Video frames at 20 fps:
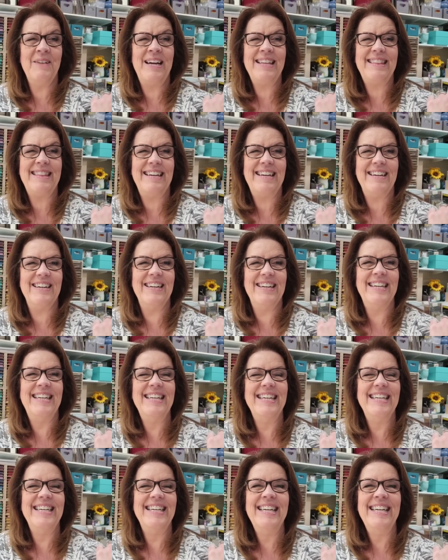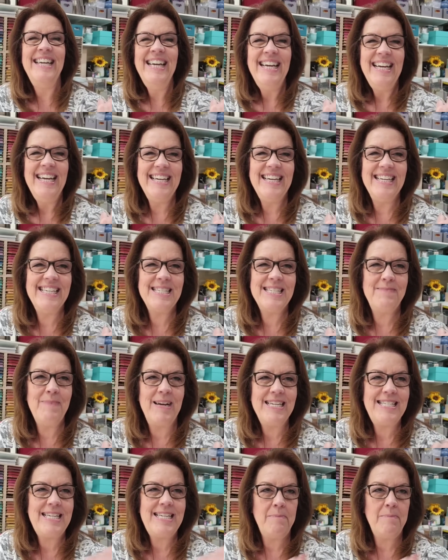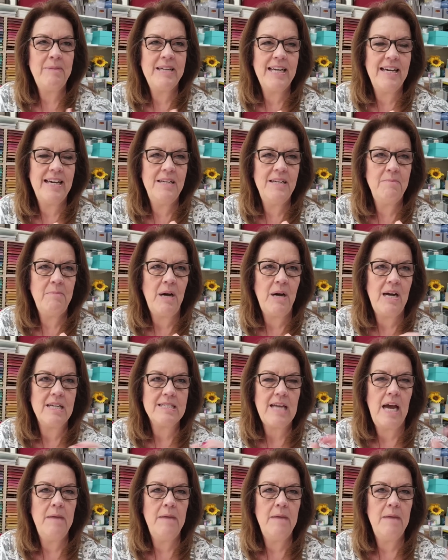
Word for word: right there is my Stampin' cut and emboss.